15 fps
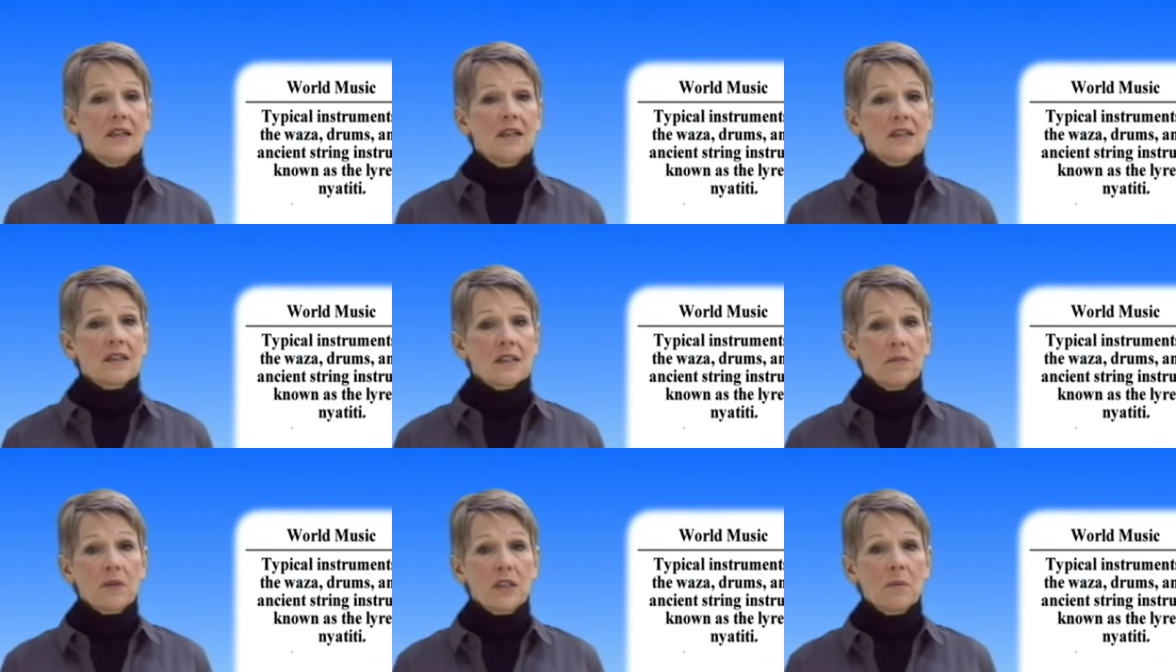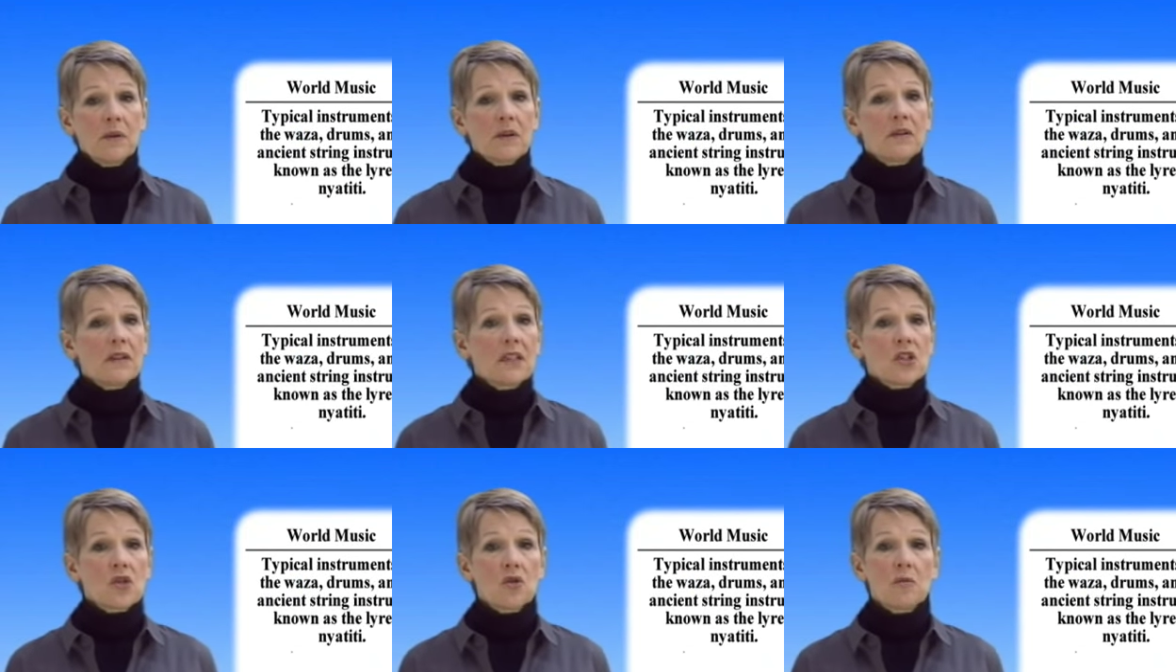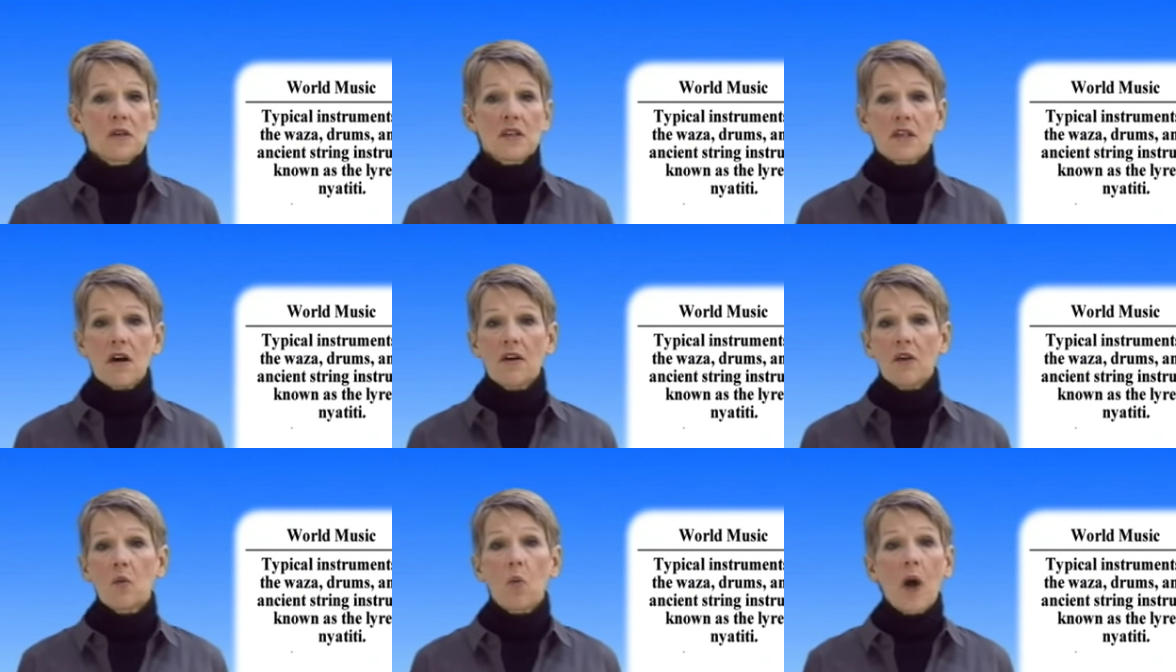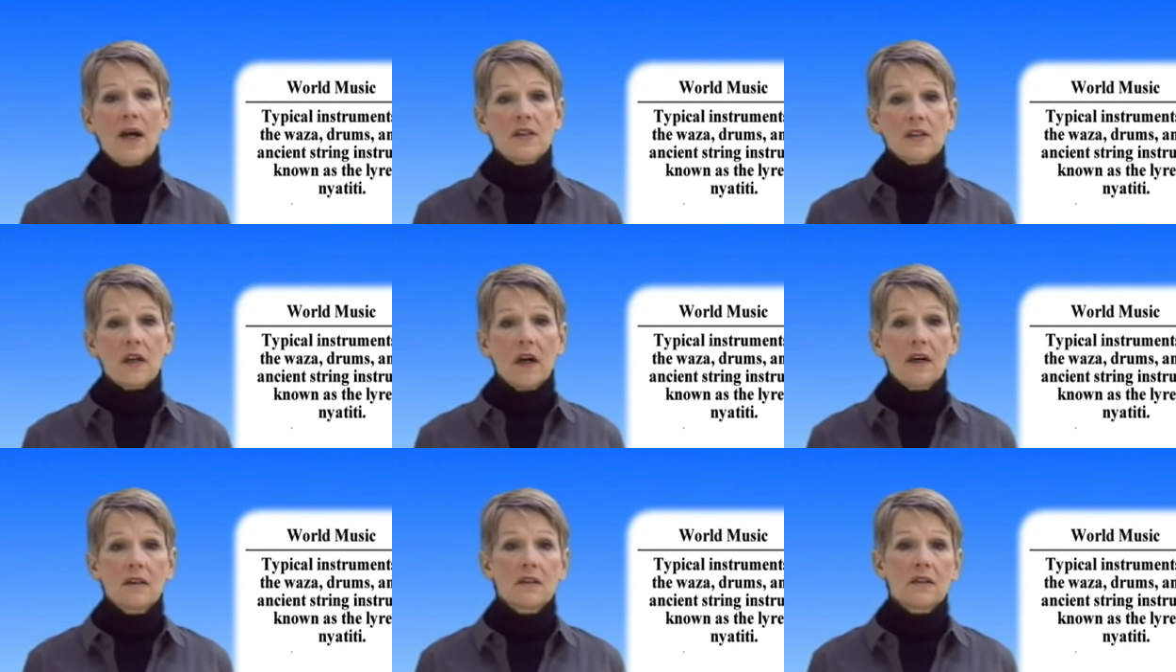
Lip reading: Some typical instruments are the waza,